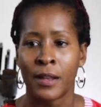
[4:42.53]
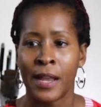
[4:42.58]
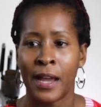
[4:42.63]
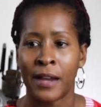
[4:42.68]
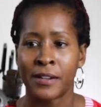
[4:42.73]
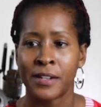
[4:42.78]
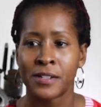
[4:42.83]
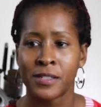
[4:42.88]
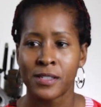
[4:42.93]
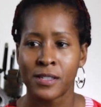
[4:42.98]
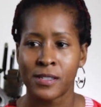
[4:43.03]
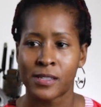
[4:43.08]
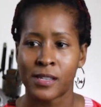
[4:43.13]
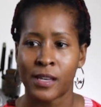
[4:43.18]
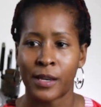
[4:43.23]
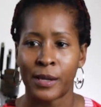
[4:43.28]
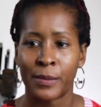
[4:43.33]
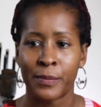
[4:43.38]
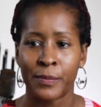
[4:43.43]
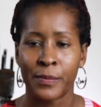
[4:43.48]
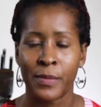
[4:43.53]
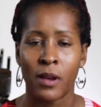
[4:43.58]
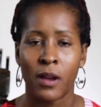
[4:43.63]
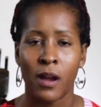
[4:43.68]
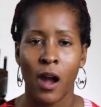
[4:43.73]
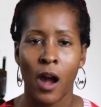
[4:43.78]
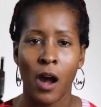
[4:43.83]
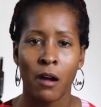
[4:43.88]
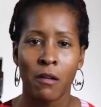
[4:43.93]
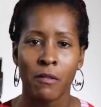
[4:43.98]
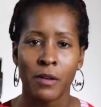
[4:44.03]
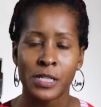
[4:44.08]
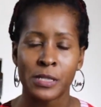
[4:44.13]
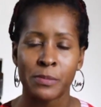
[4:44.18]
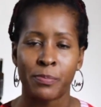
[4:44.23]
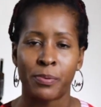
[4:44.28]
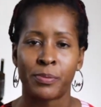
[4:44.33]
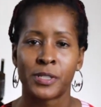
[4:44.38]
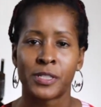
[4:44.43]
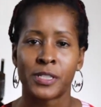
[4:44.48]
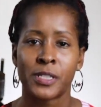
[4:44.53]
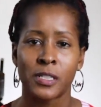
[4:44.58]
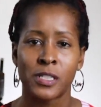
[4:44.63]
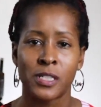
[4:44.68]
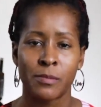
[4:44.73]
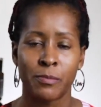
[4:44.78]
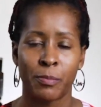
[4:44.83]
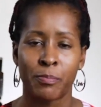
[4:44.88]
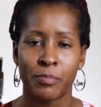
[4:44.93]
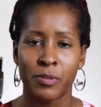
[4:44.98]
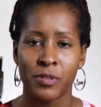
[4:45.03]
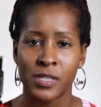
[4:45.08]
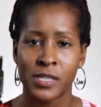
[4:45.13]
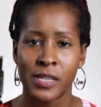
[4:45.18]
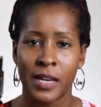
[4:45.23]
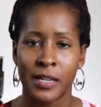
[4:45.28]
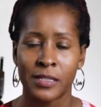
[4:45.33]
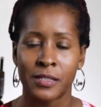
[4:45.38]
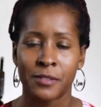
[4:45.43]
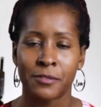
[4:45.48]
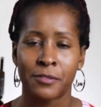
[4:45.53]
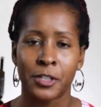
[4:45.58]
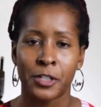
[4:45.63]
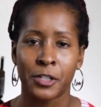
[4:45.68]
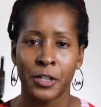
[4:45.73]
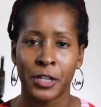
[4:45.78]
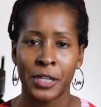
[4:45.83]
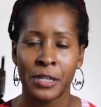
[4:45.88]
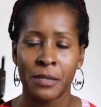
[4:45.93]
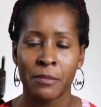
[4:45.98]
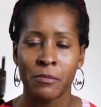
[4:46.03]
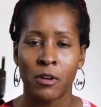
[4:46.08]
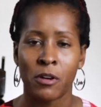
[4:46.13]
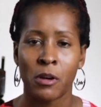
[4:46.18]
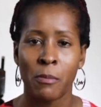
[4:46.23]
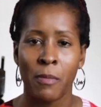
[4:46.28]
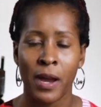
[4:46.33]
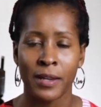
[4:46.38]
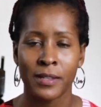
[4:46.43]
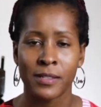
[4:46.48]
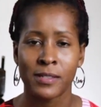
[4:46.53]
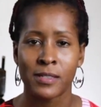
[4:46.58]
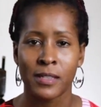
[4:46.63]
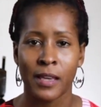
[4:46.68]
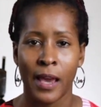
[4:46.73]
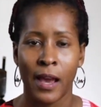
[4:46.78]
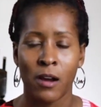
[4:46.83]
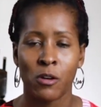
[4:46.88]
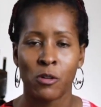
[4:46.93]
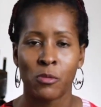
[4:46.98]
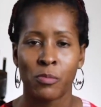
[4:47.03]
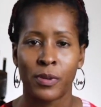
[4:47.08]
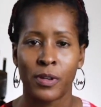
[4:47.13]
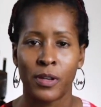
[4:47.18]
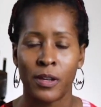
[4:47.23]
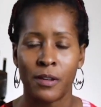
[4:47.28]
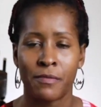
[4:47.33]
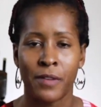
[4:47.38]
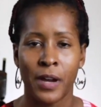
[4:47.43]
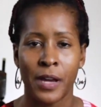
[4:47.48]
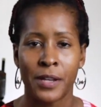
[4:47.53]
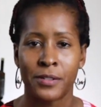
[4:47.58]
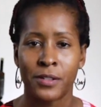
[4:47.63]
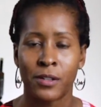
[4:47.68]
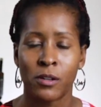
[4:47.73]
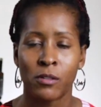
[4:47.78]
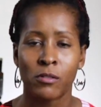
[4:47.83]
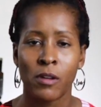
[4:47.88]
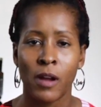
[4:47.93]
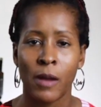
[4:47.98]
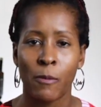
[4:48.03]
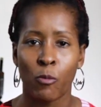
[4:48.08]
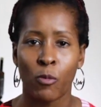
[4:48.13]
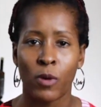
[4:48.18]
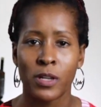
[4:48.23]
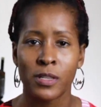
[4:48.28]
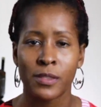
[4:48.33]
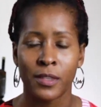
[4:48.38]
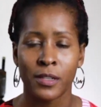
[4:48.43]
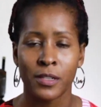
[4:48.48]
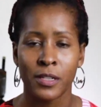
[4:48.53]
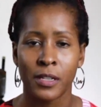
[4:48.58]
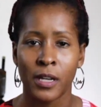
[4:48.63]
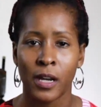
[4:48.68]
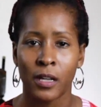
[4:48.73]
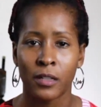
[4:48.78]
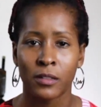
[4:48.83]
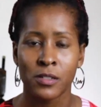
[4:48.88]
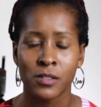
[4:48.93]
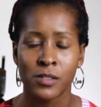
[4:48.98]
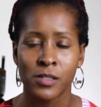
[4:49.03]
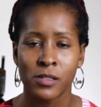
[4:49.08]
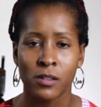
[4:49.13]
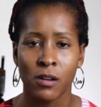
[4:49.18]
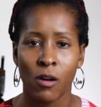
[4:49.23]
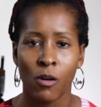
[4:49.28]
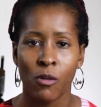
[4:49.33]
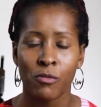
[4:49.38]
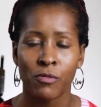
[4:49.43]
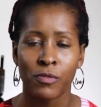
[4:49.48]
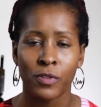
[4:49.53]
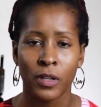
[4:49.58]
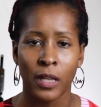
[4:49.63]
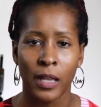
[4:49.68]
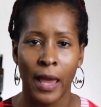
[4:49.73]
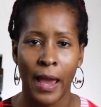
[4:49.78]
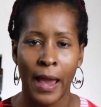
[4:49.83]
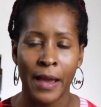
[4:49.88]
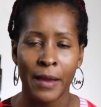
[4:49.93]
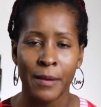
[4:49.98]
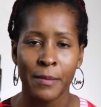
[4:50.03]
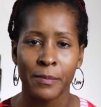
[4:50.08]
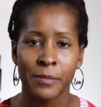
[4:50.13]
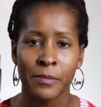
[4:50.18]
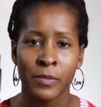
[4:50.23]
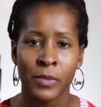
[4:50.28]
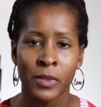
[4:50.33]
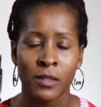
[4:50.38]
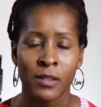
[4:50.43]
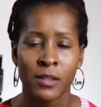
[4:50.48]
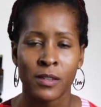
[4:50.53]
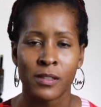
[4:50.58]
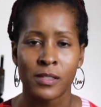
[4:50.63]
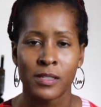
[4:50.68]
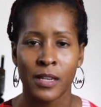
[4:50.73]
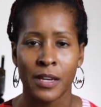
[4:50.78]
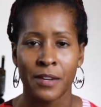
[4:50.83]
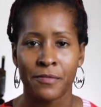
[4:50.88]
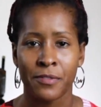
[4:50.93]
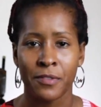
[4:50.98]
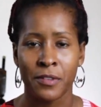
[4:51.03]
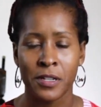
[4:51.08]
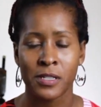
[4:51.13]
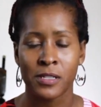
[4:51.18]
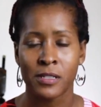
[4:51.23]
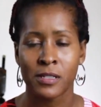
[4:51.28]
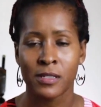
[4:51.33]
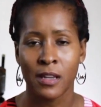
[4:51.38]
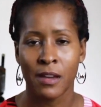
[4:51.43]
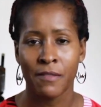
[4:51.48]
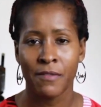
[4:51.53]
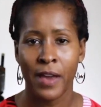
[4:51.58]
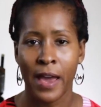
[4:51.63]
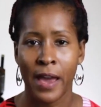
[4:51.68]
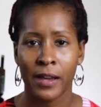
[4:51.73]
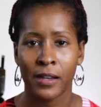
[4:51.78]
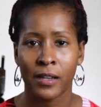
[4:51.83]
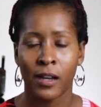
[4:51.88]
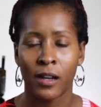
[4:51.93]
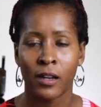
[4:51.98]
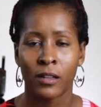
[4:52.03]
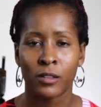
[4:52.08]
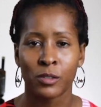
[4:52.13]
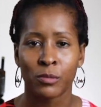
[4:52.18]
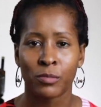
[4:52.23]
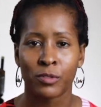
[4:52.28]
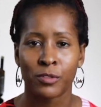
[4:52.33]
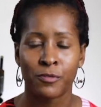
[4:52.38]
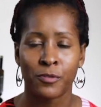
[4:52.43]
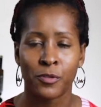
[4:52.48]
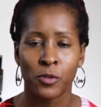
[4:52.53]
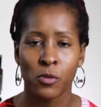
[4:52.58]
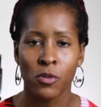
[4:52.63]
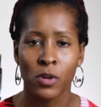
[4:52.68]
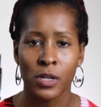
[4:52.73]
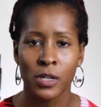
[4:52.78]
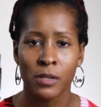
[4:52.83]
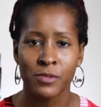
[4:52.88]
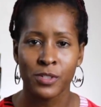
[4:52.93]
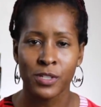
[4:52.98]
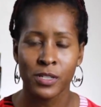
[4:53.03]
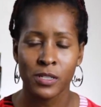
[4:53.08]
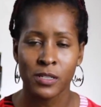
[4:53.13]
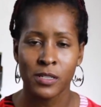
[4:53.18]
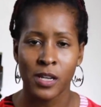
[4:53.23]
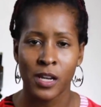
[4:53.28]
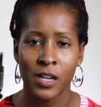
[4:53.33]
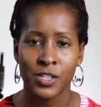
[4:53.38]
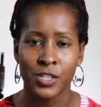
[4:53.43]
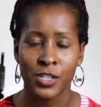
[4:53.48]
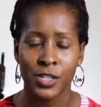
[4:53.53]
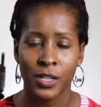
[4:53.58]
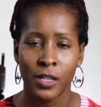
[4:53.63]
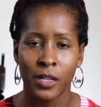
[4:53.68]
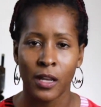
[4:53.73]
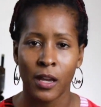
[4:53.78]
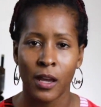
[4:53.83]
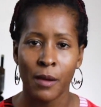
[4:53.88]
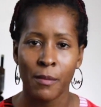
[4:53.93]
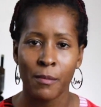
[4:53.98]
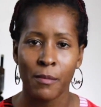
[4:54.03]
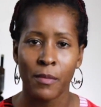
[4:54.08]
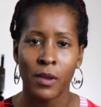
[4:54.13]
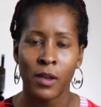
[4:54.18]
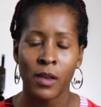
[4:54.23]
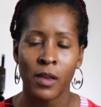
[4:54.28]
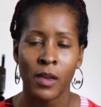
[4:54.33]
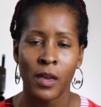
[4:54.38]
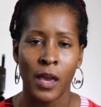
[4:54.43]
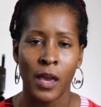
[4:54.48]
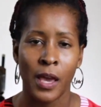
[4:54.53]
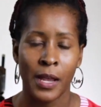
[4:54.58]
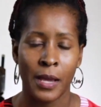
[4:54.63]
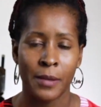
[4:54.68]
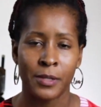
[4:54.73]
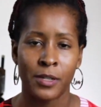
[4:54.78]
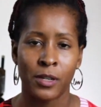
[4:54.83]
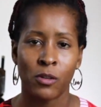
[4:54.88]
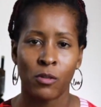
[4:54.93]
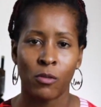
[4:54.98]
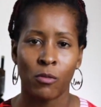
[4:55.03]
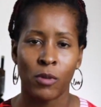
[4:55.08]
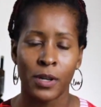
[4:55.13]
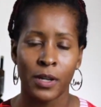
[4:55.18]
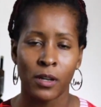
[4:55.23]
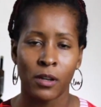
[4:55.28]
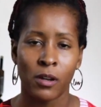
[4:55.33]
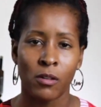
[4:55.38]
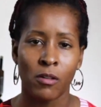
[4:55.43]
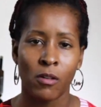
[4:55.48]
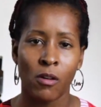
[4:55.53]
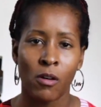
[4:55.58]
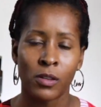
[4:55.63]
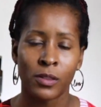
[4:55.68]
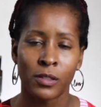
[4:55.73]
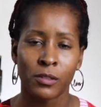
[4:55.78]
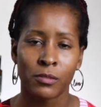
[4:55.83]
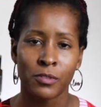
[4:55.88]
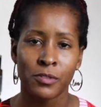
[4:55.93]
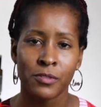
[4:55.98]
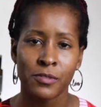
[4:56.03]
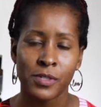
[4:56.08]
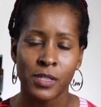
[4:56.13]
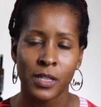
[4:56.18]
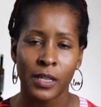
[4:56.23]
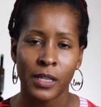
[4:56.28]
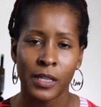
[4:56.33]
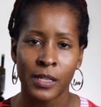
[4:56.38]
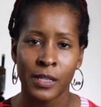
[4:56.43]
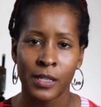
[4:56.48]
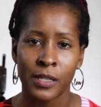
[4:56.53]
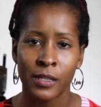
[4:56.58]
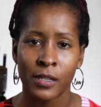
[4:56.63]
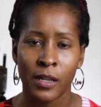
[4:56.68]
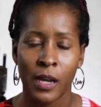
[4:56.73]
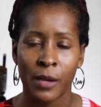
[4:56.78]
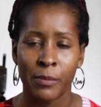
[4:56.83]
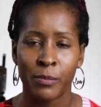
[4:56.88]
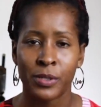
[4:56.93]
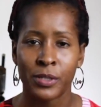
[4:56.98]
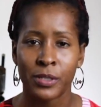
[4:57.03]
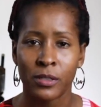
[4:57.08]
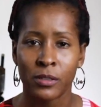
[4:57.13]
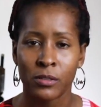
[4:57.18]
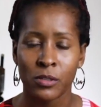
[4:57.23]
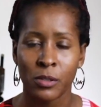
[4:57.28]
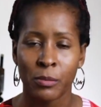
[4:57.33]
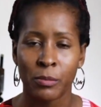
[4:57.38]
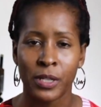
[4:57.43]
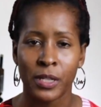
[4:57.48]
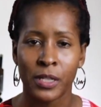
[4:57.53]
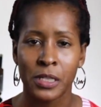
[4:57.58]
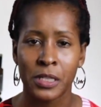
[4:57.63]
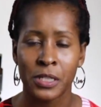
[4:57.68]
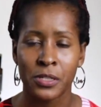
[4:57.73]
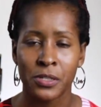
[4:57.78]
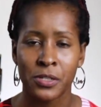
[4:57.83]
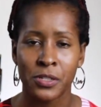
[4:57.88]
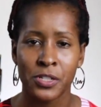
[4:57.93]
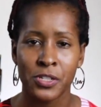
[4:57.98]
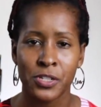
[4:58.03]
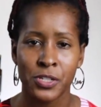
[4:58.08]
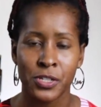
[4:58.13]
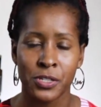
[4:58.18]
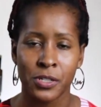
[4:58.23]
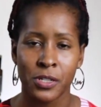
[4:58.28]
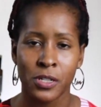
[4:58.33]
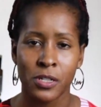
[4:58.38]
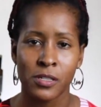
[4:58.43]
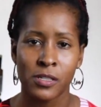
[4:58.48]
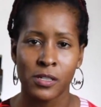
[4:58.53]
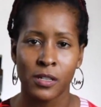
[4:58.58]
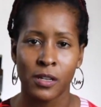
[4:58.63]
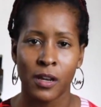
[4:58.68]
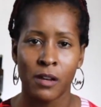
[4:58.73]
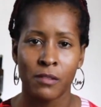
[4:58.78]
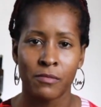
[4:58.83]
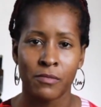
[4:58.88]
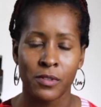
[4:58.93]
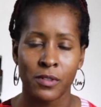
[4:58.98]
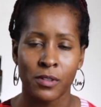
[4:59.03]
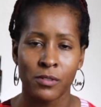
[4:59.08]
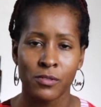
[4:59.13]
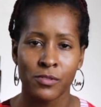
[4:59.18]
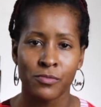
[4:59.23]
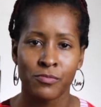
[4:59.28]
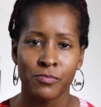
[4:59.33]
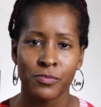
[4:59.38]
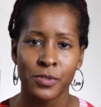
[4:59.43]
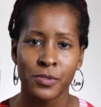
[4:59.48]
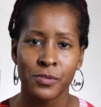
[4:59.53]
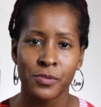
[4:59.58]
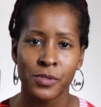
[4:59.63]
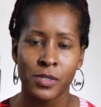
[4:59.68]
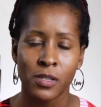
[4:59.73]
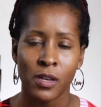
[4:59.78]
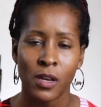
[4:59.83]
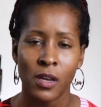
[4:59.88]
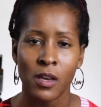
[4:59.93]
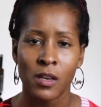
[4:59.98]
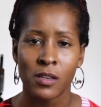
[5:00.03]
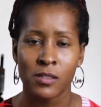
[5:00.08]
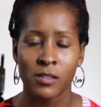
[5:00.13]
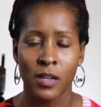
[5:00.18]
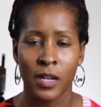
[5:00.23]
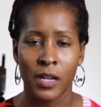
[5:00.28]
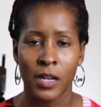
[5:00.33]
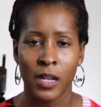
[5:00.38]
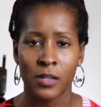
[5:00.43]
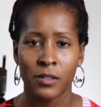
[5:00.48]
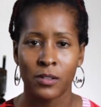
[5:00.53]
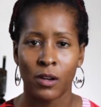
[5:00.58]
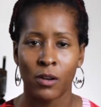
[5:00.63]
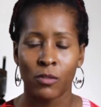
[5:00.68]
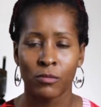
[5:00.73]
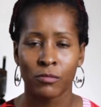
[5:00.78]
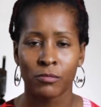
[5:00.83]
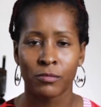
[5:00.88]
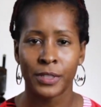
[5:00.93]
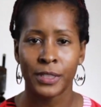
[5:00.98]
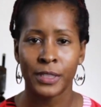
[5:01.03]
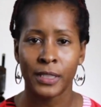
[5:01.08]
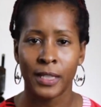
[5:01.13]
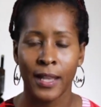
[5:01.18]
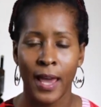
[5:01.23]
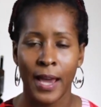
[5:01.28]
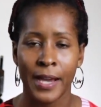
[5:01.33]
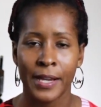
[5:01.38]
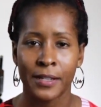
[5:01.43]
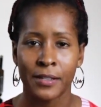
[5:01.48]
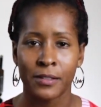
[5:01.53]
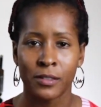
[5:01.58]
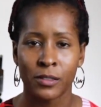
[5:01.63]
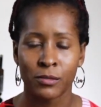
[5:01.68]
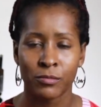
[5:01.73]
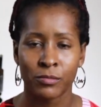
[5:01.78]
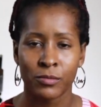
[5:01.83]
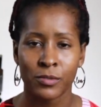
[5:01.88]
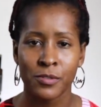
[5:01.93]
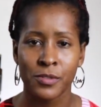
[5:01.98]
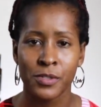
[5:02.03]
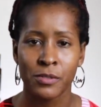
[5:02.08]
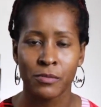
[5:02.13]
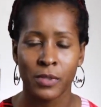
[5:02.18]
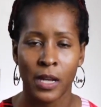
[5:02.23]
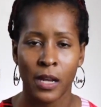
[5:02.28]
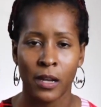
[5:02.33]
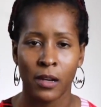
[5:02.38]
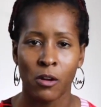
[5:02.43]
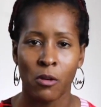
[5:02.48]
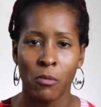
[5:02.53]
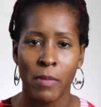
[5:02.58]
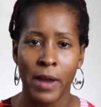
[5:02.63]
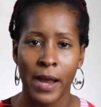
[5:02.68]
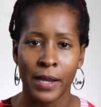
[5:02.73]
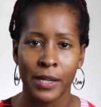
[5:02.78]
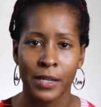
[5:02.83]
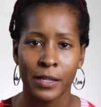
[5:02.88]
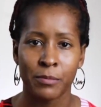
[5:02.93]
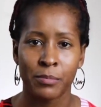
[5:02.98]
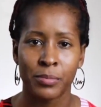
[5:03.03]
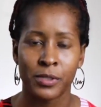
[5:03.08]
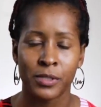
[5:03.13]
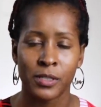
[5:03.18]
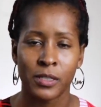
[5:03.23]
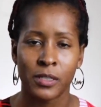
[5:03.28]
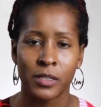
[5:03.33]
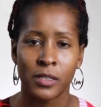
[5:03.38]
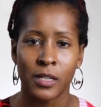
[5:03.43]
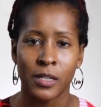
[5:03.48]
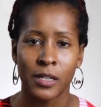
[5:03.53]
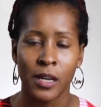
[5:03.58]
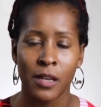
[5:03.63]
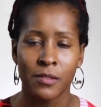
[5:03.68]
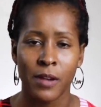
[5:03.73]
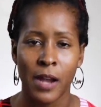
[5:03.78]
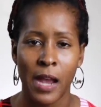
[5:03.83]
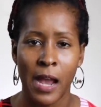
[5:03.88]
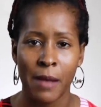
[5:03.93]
Now, here's a tip. Always put protective cream on my scalp if I don't want the color to overlap. Say, for instance, I've had color before and I'm just touching it up and I don't want to go on the roots again. I put a little bit of conditioner to cover those roots so that I don't re-lighten the roots when I go back and put another